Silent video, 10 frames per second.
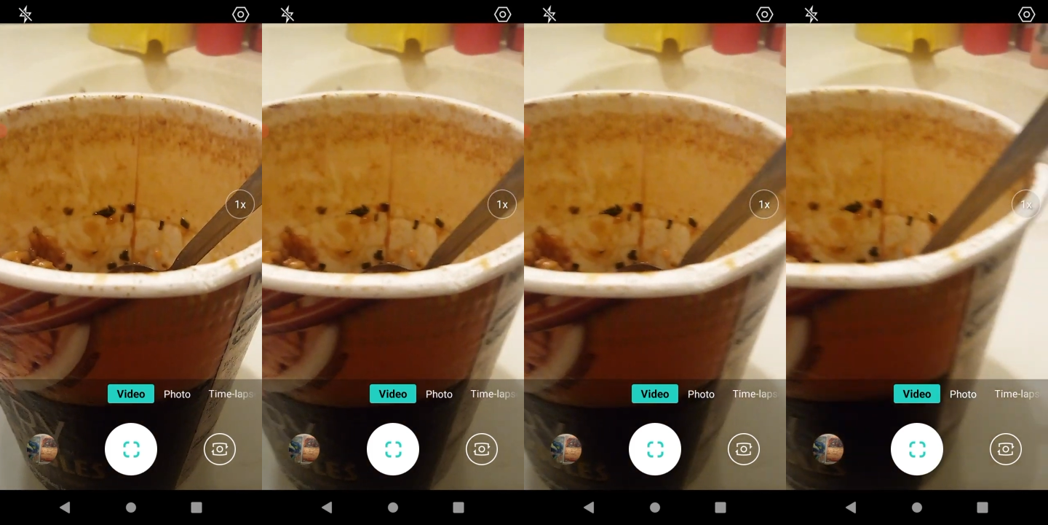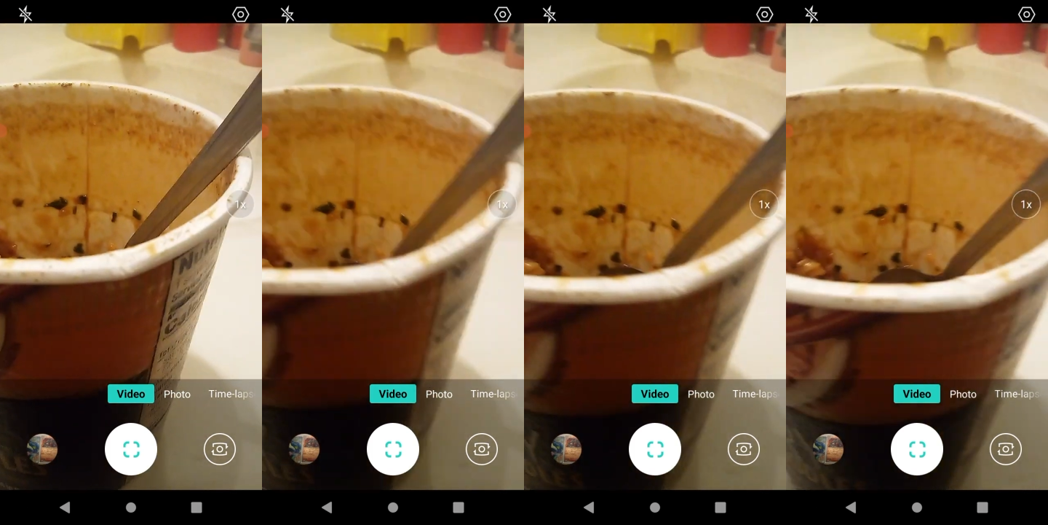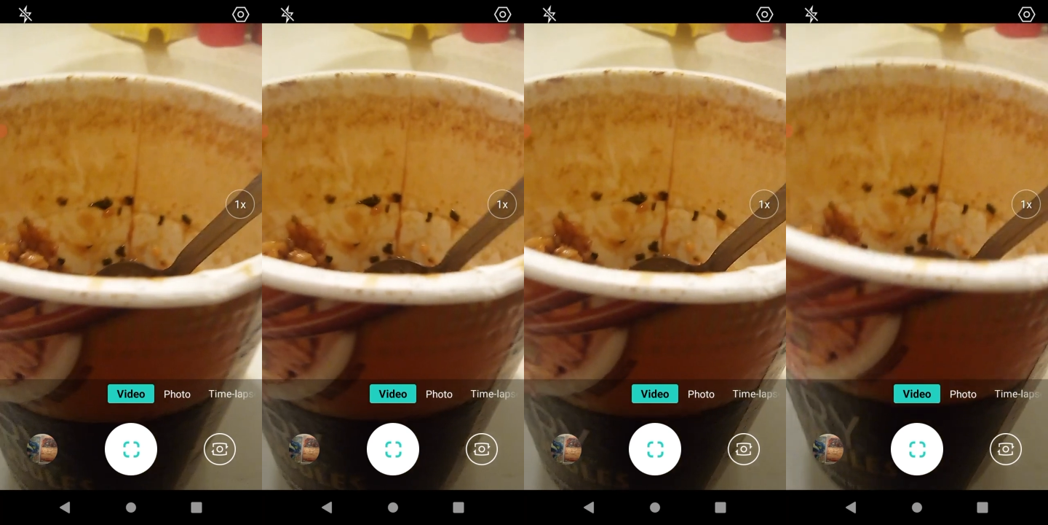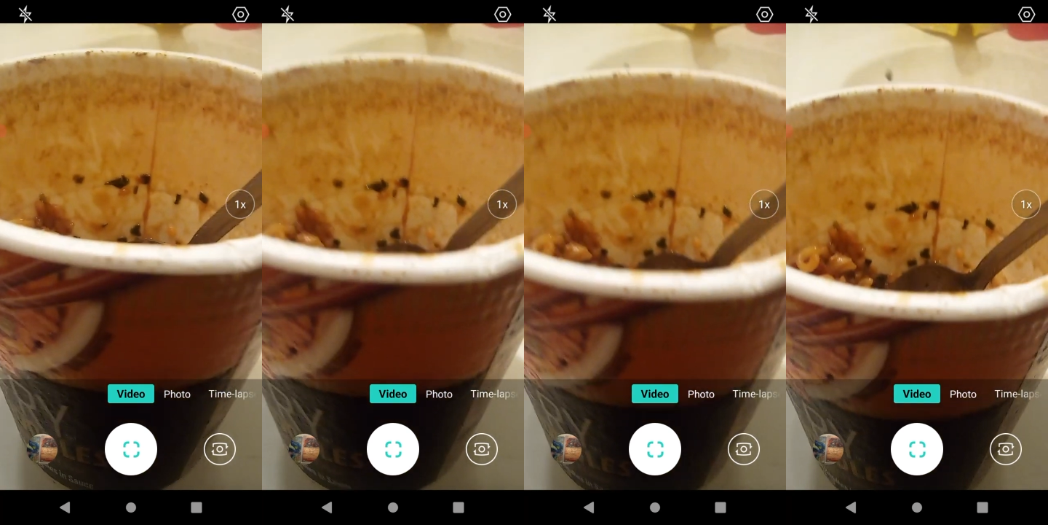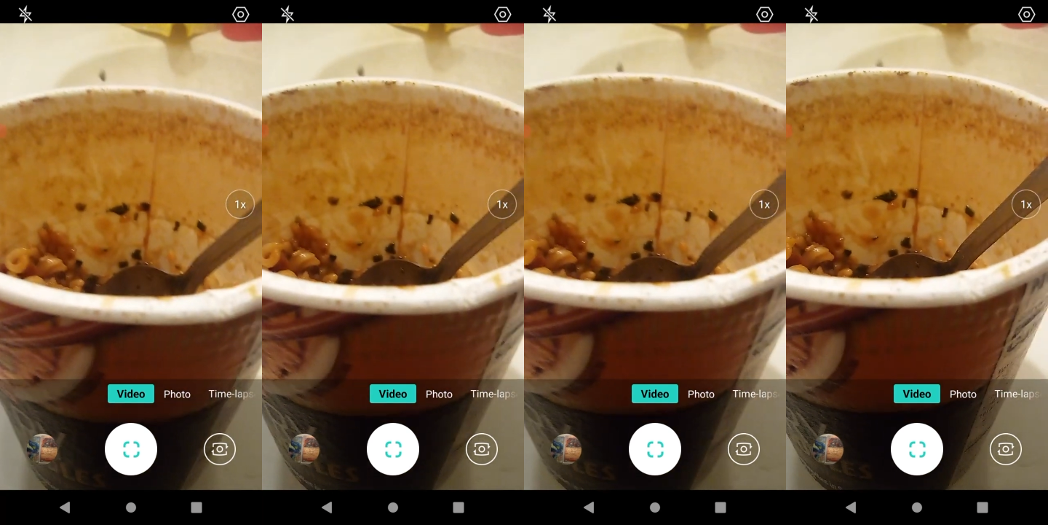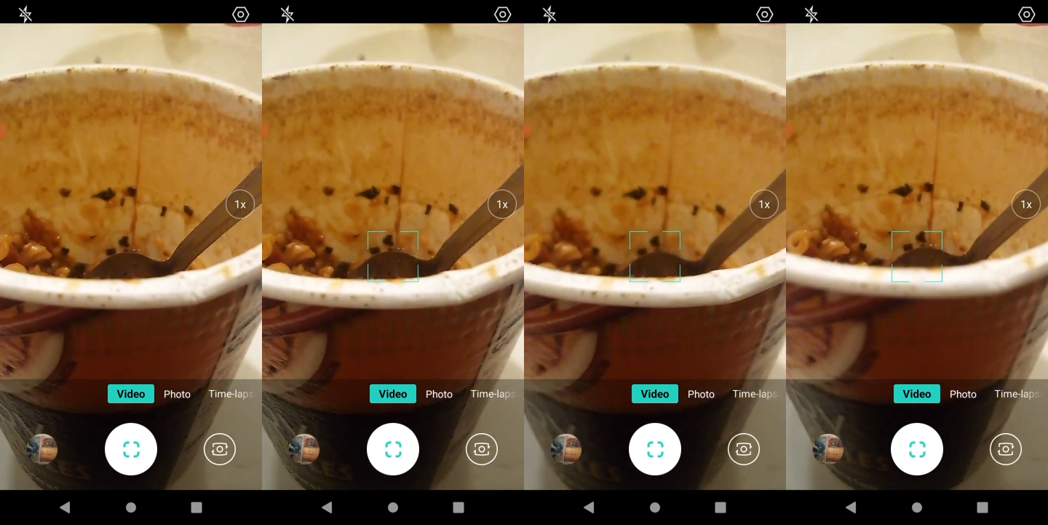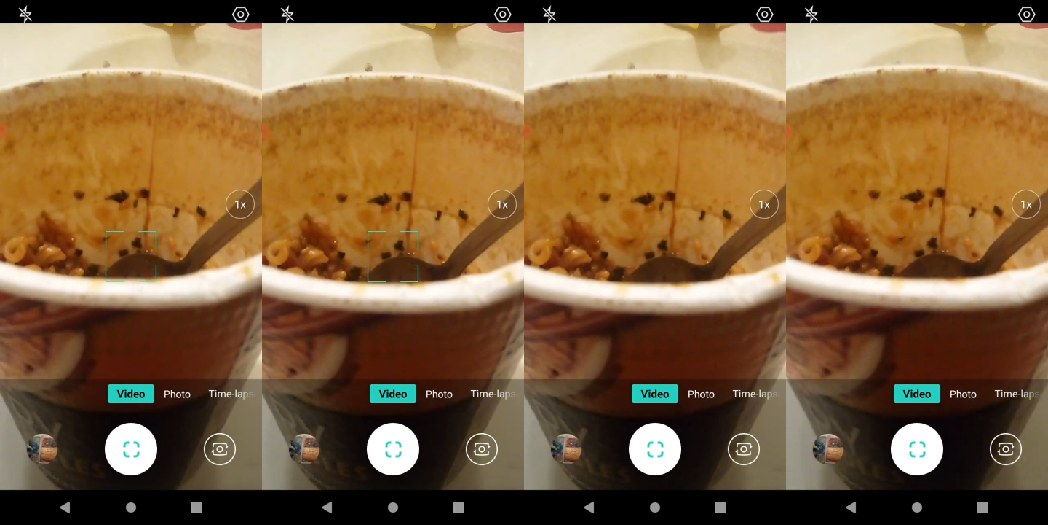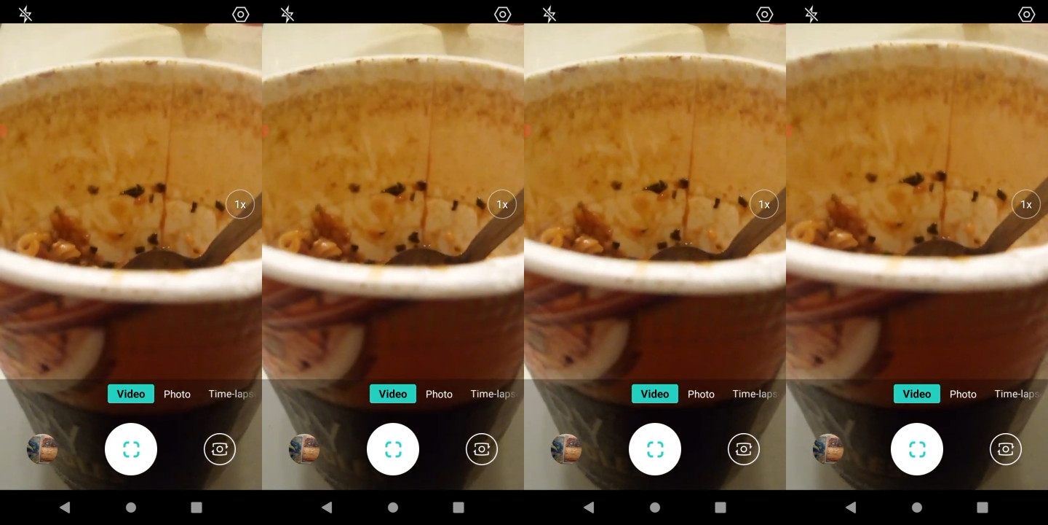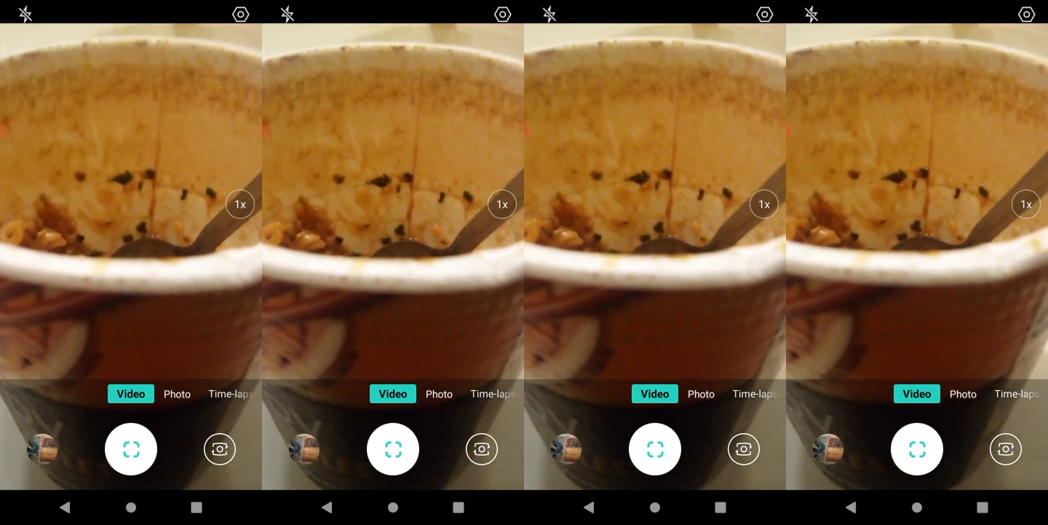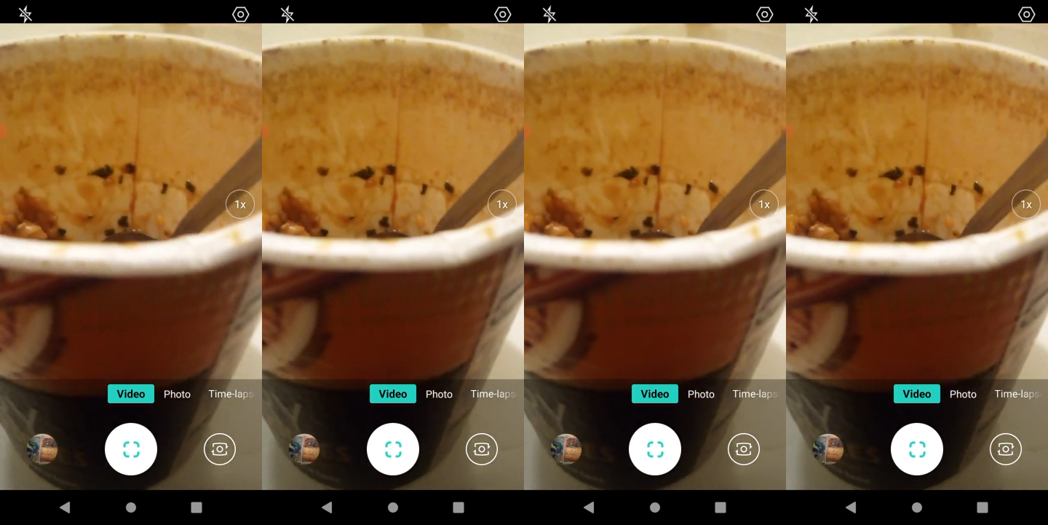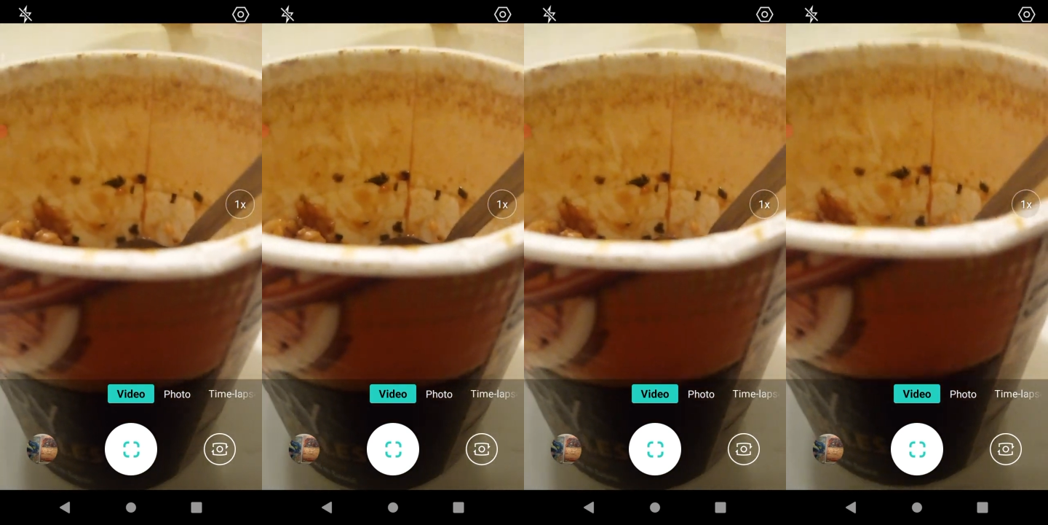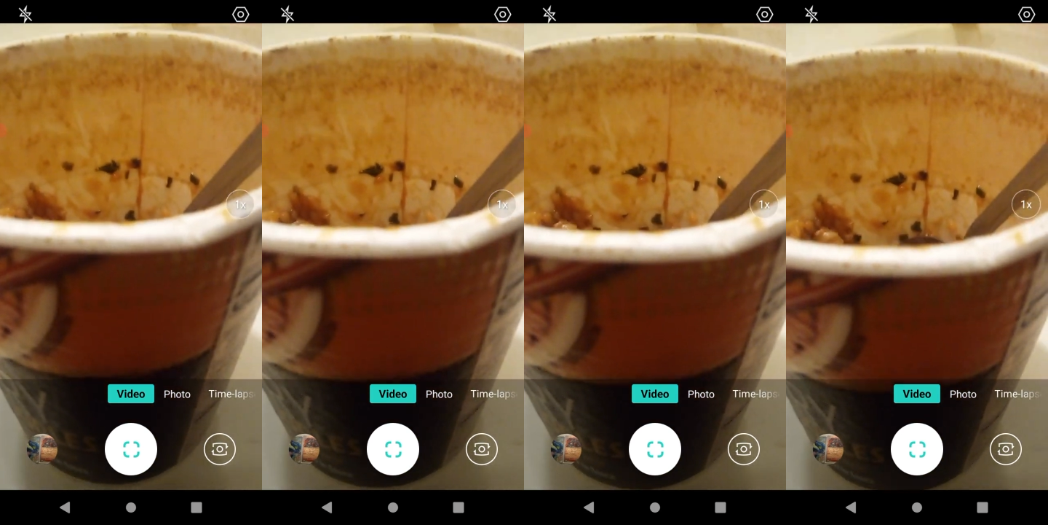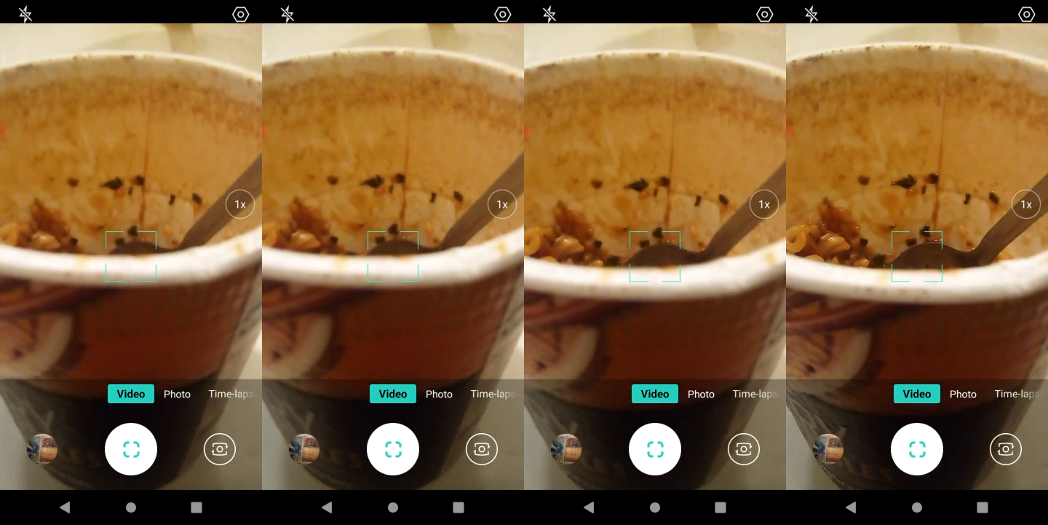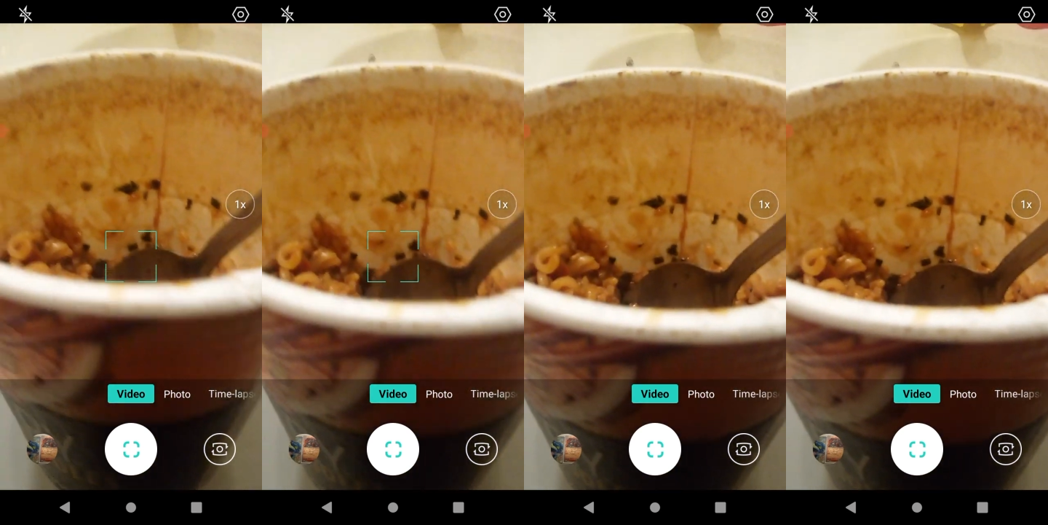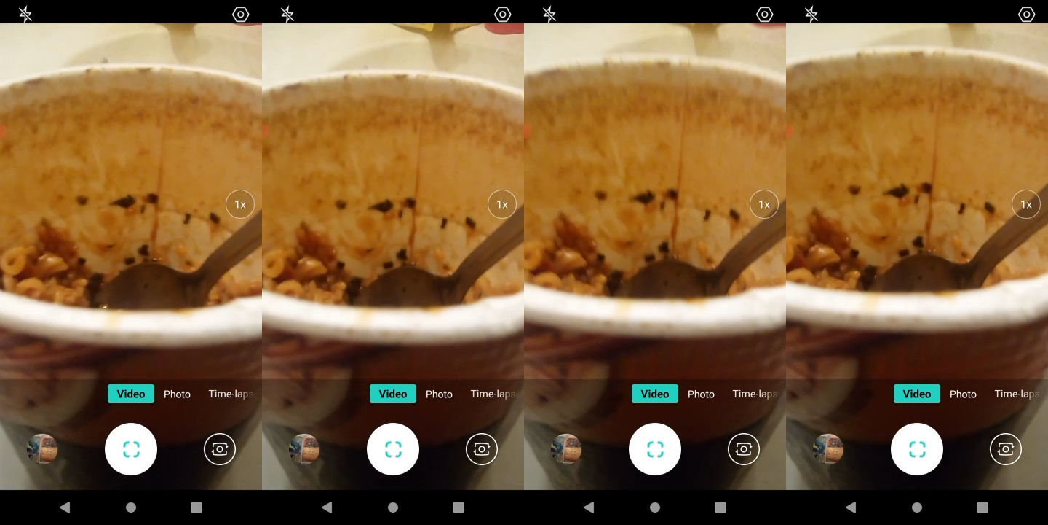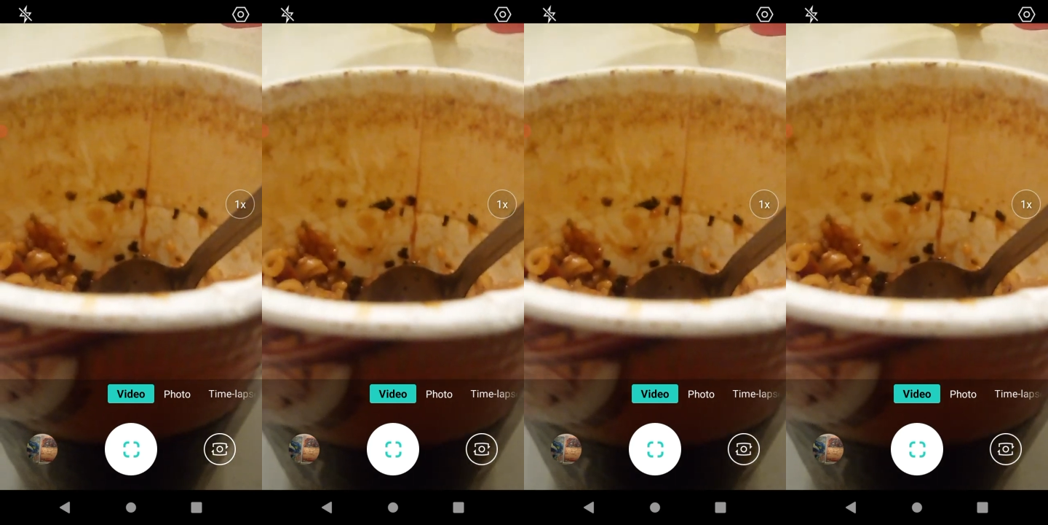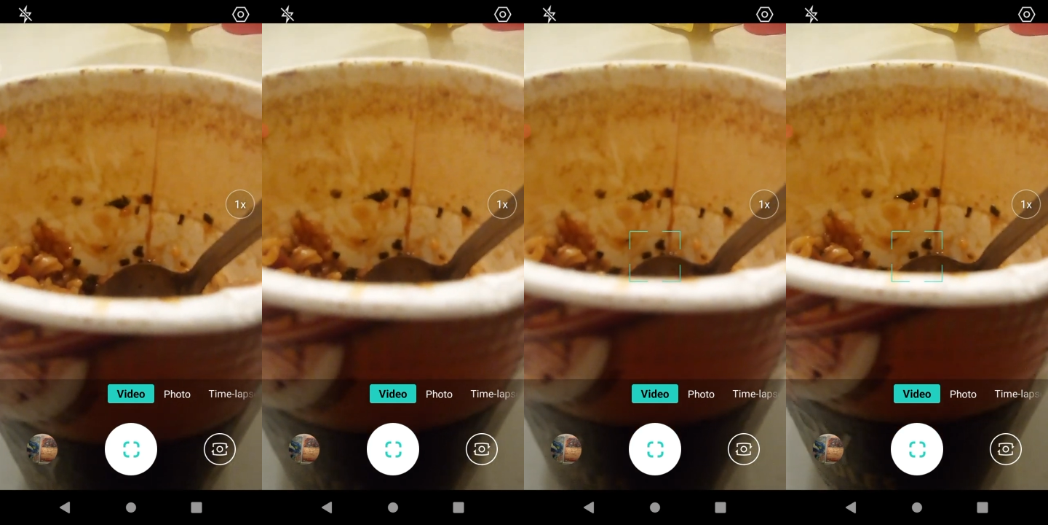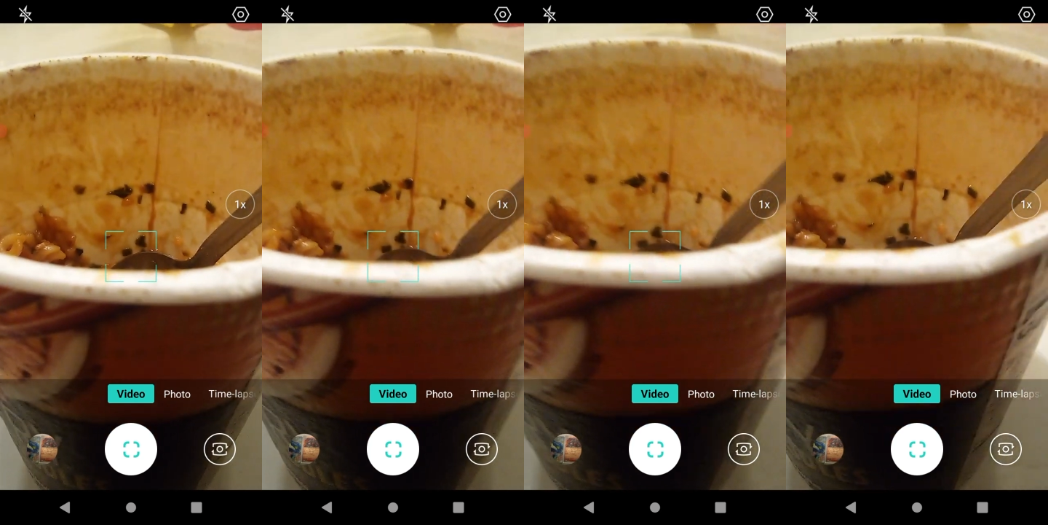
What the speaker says: No face is visible, so there are no lips to read.